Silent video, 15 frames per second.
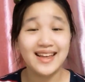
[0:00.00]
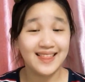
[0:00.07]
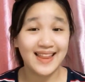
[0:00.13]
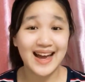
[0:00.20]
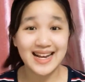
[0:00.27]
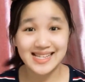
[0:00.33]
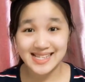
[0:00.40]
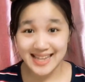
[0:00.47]
in
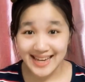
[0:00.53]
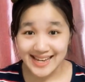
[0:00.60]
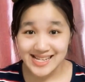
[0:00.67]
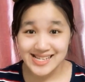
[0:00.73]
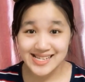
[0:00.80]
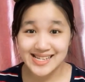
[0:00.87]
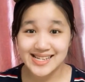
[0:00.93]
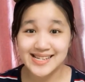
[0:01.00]
glass
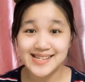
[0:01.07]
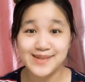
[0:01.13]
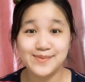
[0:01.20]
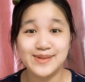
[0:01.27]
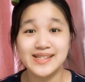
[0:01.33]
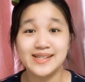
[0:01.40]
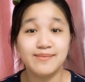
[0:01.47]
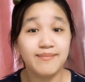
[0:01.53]
cases
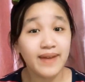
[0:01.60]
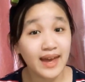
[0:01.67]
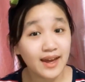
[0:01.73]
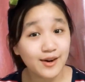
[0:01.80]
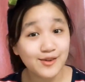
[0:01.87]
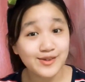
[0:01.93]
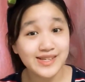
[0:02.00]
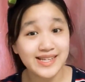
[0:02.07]
with some
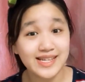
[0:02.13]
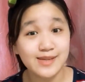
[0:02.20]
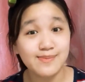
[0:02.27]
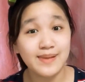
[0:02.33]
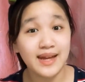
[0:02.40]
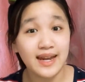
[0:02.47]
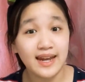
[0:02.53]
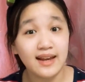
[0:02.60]
panels
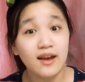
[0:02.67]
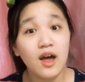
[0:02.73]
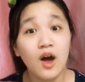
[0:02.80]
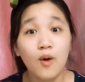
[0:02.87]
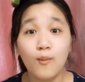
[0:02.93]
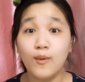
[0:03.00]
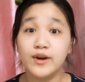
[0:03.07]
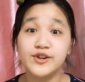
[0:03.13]
explaining
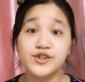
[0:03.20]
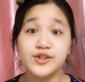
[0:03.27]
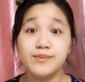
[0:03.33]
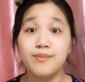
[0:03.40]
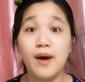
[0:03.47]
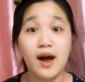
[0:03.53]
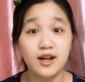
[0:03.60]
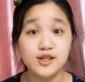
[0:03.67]
what are
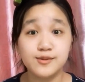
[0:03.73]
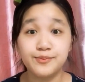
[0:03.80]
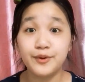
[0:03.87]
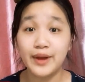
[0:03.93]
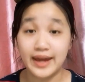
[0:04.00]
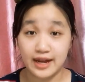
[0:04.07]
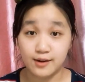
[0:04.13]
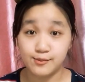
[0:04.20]
some
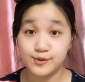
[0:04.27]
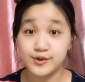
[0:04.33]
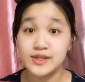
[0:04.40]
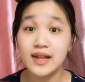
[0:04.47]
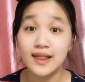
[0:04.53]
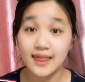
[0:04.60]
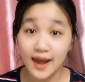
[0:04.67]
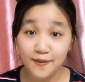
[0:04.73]
possible
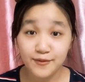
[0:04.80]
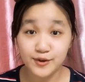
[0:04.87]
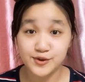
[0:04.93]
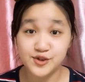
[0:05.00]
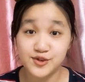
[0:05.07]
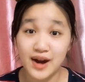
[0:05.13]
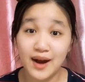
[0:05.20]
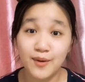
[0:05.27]
animals that left
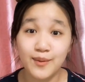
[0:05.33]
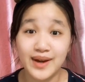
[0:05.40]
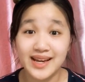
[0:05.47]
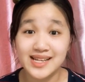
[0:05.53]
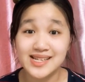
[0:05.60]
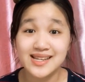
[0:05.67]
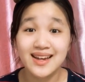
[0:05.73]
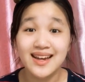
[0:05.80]
those
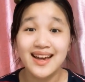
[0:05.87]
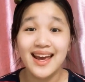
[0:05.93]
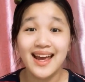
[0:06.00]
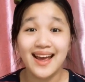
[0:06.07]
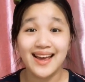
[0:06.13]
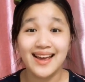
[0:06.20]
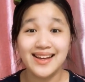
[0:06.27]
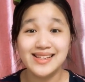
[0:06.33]
trackways.
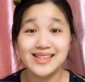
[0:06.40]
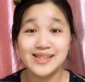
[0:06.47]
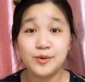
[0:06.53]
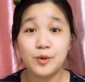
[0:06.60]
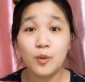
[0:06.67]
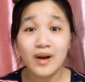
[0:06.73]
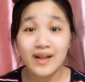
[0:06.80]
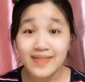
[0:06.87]
And
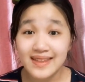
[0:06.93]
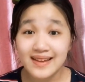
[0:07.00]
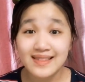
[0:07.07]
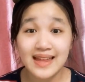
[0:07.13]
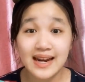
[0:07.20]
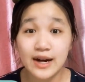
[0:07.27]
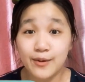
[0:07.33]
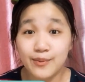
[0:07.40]
one
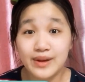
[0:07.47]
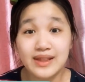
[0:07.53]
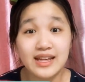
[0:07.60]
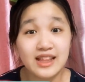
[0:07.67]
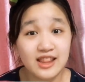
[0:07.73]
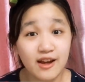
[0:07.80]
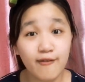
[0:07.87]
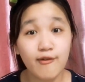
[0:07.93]
thing that I
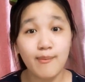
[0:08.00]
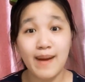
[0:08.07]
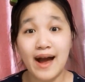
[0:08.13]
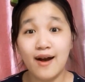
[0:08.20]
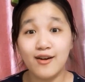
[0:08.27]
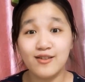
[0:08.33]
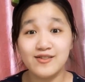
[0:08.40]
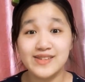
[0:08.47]
really love
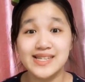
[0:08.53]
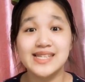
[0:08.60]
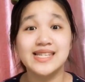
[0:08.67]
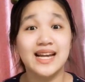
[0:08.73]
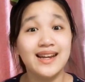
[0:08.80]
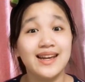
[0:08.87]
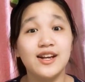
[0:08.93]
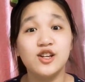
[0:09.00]
about
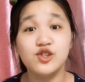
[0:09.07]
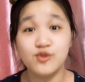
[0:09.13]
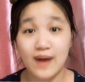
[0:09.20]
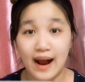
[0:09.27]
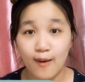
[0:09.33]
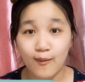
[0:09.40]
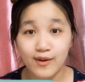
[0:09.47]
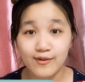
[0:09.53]
studying
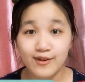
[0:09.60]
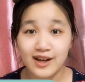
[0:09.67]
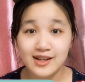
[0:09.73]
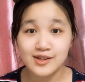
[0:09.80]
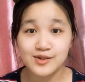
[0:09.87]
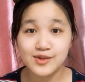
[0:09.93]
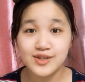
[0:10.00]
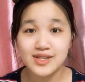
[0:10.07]
trackway
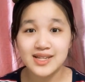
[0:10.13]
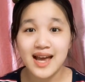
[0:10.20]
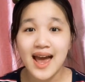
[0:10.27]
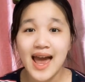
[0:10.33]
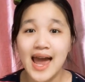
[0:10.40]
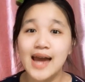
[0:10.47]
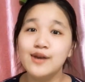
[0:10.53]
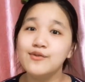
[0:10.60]
fossils
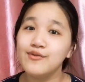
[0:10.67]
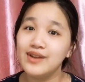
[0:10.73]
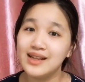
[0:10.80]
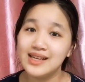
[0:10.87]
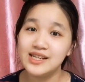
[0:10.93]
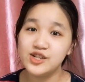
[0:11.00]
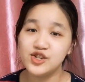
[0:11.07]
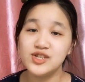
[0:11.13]
and
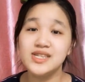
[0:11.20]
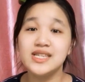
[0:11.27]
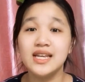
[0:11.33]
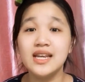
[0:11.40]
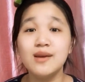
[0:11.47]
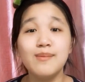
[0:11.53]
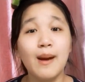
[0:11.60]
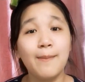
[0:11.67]
really just
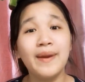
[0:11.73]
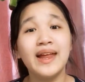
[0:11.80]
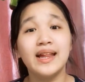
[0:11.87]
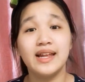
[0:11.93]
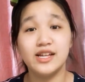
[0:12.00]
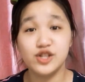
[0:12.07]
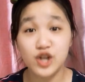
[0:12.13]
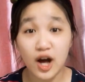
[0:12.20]
studying about
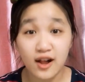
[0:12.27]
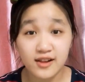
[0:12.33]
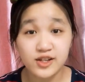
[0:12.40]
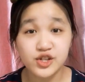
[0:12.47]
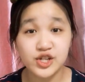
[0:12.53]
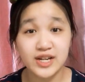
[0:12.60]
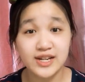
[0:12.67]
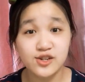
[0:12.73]

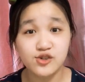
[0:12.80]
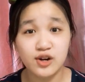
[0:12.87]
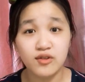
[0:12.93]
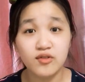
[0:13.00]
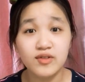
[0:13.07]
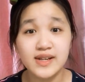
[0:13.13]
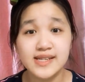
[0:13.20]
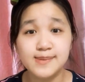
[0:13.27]
paleontology in
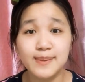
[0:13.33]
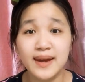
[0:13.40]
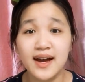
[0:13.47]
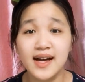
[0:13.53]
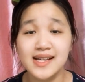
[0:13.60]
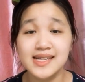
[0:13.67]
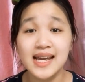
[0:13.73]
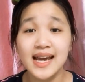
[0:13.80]
general is
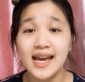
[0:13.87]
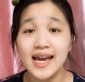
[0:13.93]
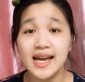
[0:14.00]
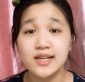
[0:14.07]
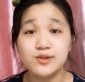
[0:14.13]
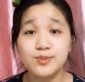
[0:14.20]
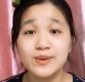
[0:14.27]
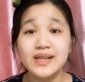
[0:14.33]
because
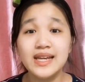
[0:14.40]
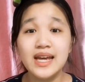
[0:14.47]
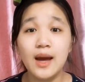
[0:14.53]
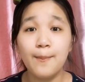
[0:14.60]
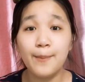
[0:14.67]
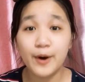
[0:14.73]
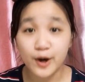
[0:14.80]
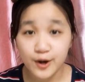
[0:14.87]
it's really
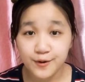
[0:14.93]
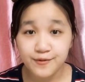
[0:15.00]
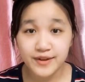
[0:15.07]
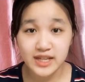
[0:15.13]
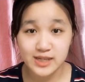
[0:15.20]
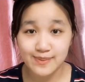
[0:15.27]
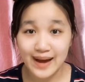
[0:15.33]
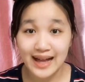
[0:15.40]
a
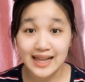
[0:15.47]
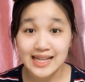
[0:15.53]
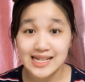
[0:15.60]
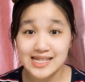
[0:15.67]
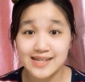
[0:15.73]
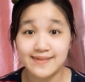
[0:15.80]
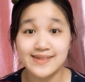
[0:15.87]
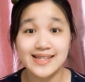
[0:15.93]
perfect
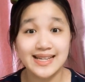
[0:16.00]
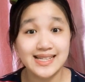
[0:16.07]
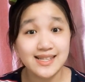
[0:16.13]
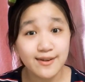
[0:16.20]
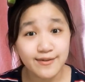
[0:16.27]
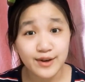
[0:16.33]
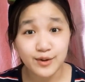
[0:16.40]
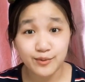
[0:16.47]
balance of
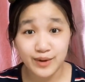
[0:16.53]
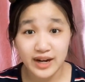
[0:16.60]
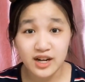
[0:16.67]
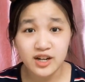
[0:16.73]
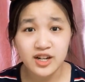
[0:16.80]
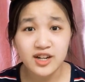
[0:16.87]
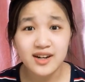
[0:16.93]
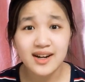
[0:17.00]
scientific
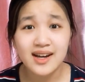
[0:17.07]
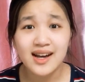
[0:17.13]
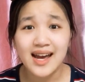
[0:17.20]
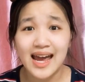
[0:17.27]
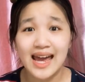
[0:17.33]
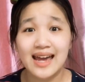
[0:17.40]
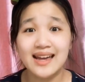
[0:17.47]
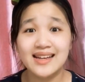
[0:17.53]
rigor
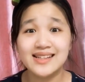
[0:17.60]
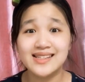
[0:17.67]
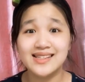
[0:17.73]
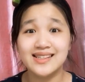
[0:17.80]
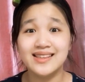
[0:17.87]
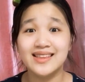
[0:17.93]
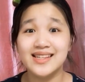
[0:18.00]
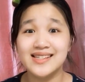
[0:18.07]

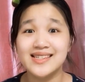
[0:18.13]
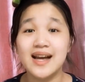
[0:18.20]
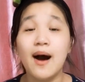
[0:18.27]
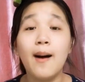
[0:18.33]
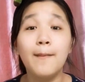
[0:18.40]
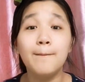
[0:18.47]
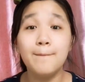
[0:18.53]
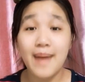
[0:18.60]
and this
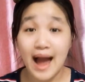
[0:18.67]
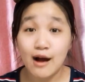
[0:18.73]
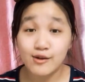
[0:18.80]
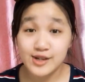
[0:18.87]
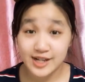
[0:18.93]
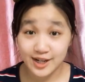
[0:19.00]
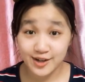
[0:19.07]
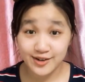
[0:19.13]

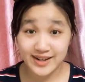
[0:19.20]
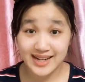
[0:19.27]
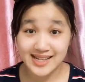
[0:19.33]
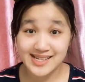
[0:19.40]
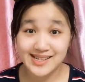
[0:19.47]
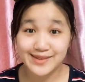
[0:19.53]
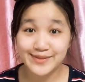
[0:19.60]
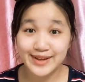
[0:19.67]
unbounded
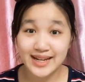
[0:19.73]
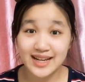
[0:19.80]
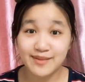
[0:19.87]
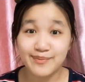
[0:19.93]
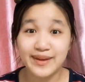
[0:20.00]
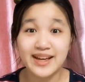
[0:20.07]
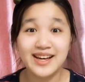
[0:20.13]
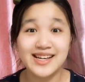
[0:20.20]
creativity,
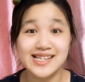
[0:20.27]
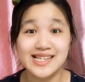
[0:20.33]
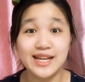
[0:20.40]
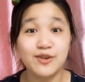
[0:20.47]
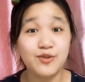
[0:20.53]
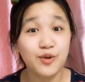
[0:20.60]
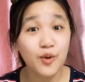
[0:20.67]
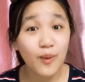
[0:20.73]
because
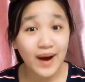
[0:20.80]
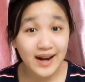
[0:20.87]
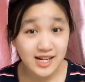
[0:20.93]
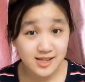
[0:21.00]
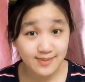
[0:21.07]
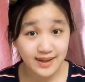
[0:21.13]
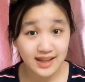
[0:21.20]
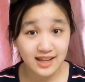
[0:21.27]
it
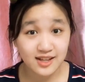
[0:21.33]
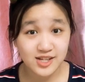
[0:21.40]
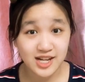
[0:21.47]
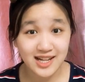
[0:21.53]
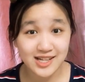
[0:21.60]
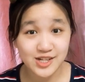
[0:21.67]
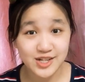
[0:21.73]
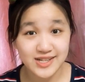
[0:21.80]
requires
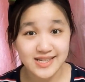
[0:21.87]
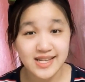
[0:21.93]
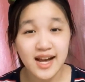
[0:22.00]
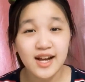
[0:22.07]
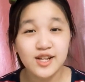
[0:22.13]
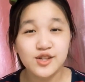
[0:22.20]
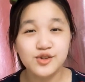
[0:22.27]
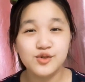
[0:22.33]
paleontologists
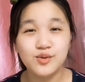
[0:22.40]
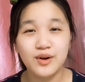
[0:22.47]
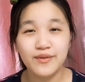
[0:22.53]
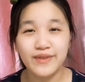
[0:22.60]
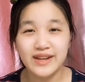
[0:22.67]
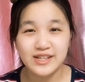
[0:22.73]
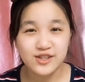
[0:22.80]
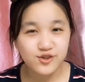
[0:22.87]
to sort
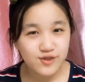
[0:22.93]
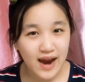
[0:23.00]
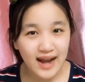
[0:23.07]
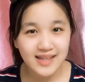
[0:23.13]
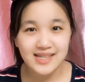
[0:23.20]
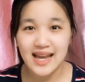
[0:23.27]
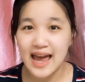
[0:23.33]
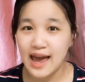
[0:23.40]
of
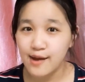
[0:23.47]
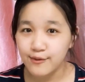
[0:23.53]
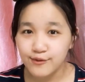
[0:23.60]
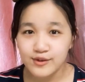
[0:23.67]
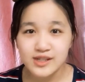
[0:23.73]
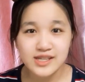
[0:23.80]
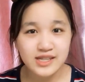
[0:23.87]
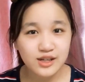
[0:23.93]
extract
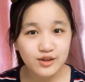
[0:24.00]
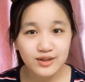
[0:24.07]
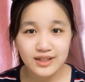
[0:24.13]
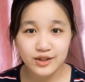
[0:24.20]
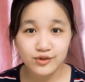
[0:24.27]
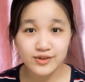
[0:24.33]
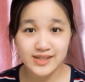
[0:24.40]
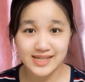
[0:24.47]
every single
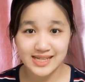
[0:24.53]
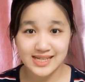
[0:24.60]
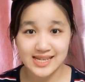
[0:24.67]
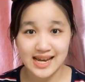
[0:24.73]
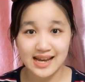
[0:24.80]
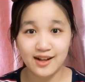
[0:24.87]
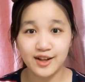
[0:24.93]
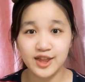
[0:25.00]
little
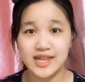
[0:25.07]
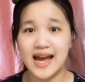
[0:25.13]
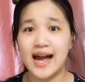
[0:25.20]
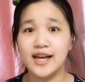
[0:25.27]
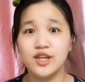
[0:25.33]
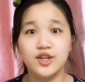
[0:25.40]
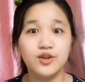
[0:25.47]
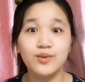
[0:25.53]
detail
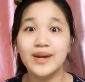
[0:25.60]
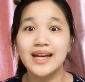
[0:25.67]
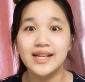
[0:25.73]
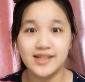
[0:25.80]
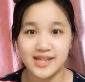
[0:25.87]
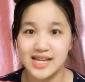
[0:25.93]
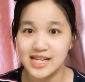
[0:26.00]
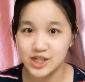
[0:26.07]
that you
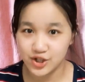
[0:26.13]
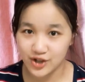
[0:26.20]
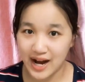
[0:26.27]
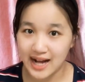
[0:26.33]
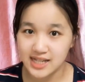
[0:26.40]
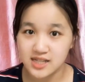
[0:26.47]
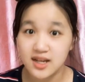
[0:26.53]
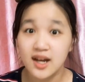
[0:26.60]
can
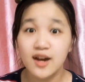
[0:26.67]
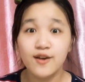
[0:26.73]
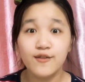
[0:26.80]
extract